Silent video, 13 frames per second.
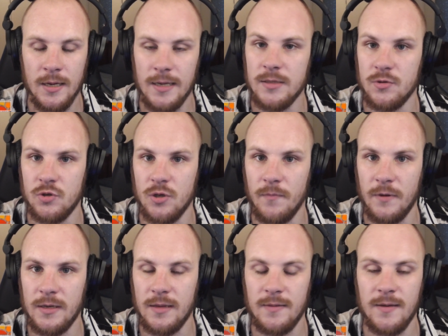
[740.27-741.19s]
into
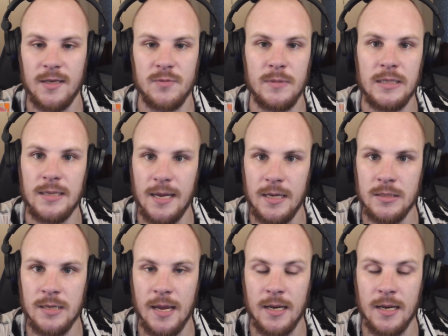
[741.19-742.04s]
something that takes me days,